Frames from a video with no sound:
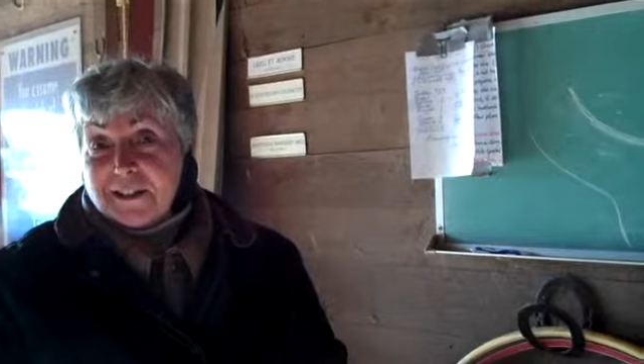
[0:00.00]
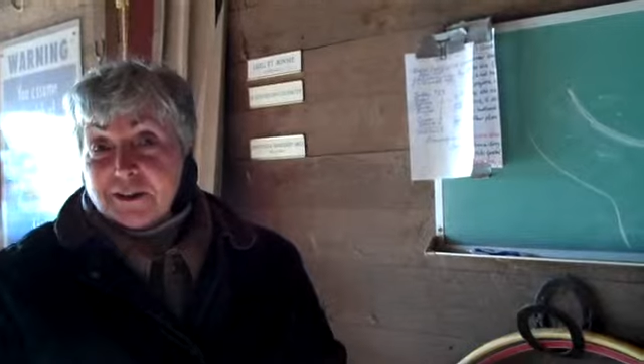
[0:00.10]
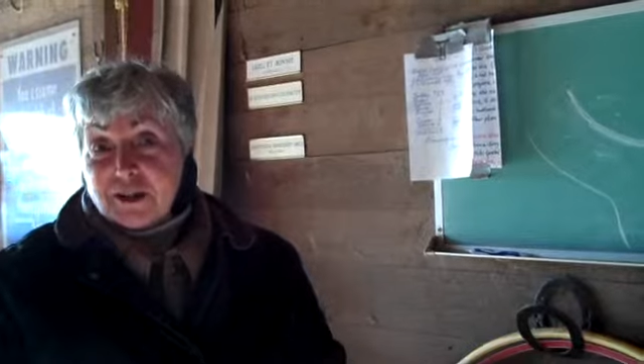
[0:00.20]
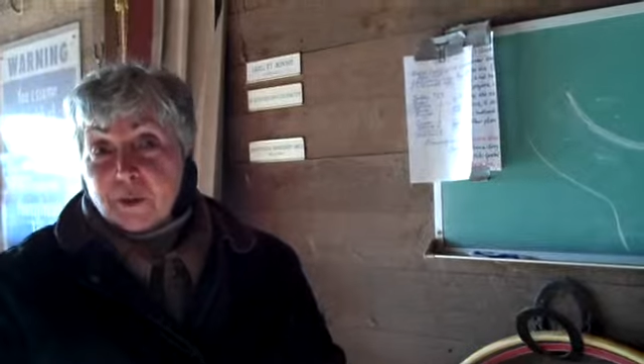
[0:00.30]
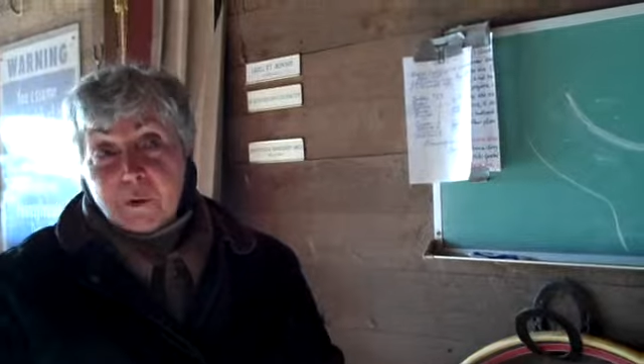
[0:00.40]

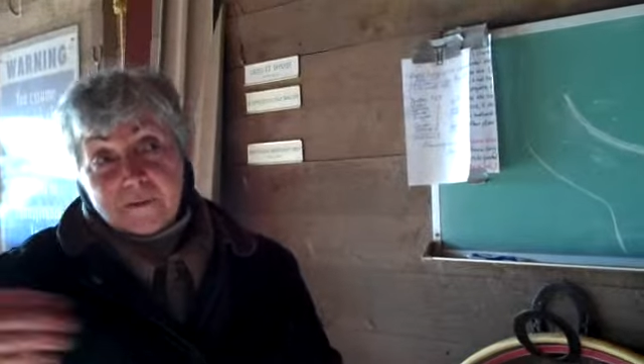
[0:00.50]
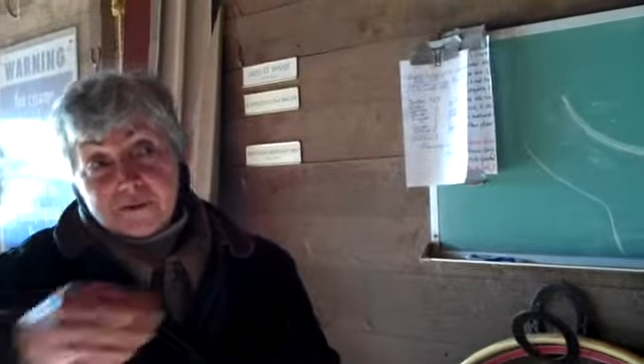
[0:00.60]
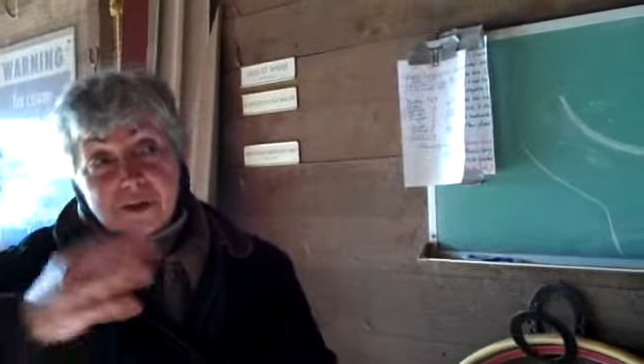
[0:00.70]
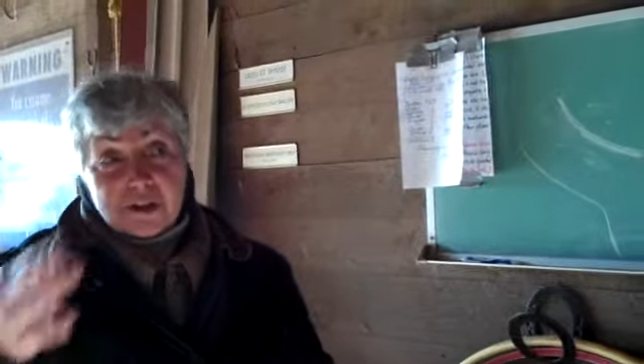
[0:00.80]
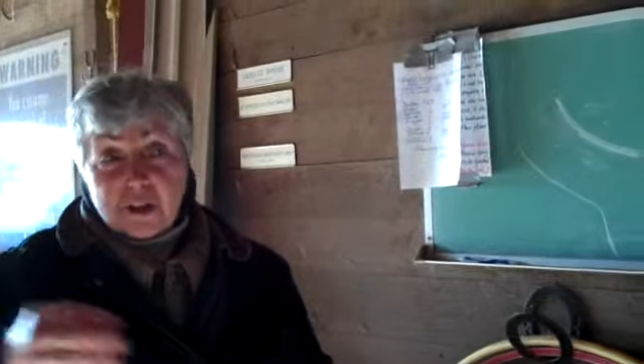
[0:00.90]
So wherever
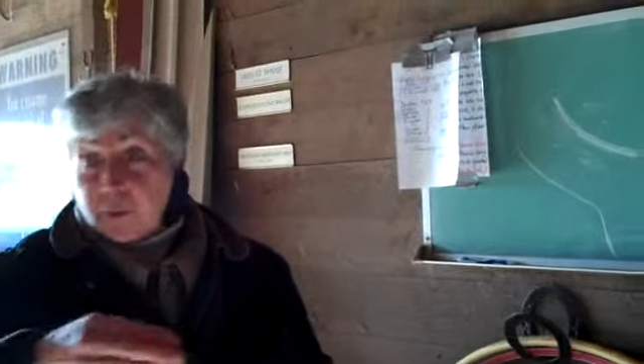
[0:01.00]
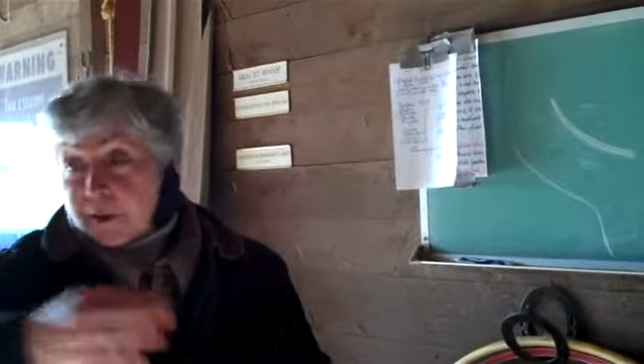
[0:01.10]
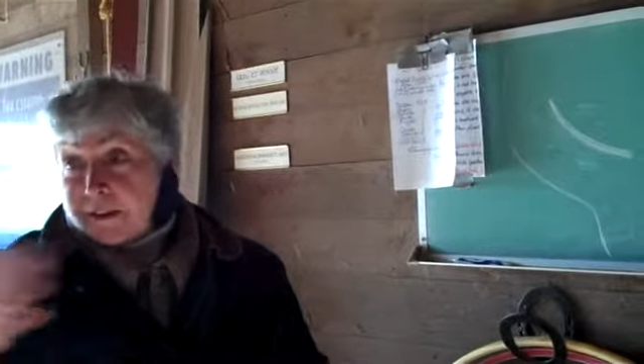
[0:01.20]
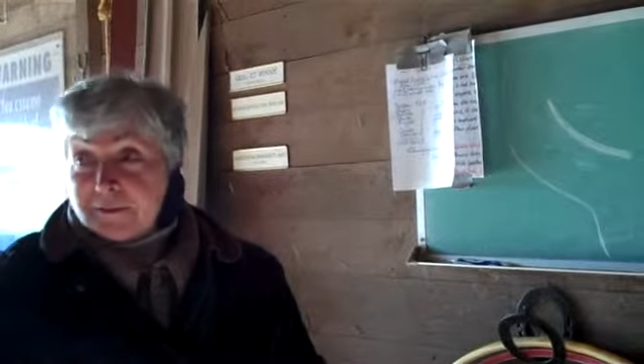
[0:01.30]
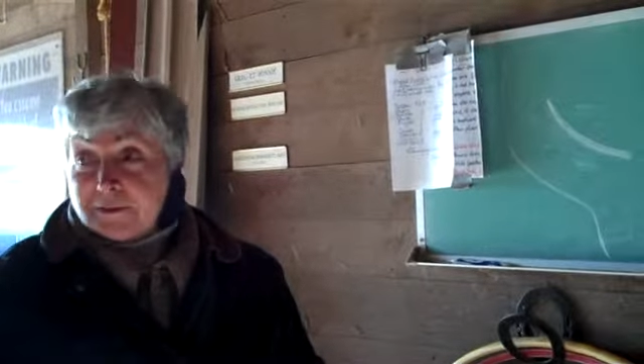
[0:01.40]
Cisco
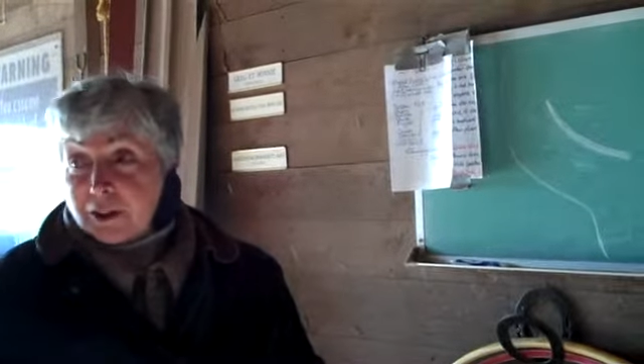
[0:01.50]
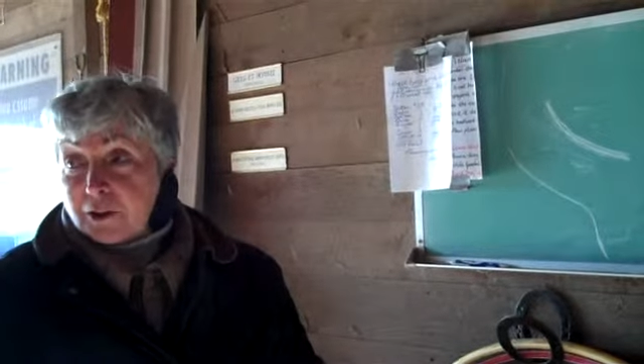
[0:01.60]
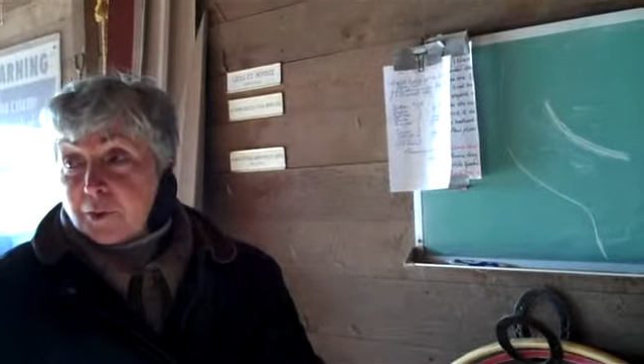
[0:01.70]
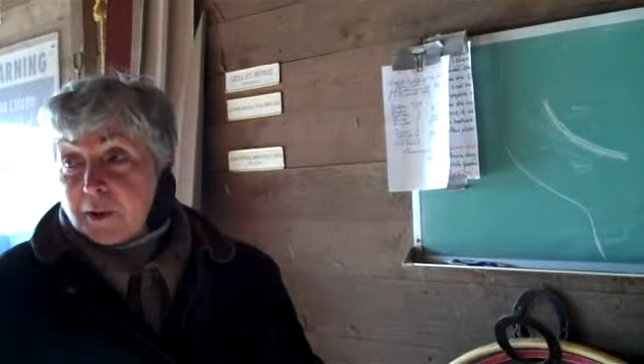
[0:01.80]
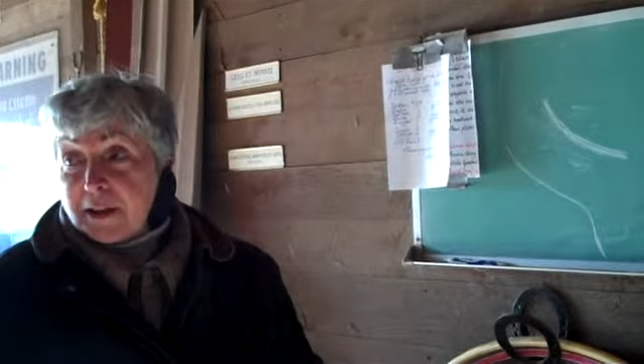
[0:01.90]
went,
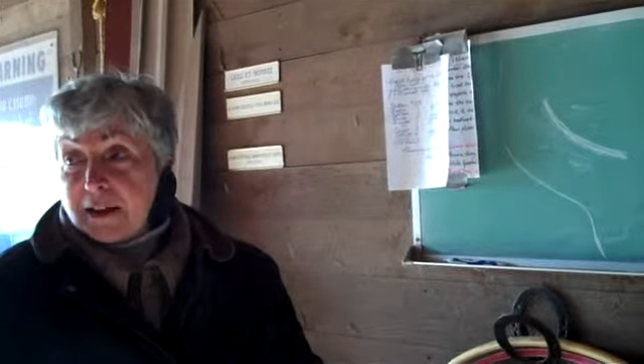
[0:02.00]
Tucker went,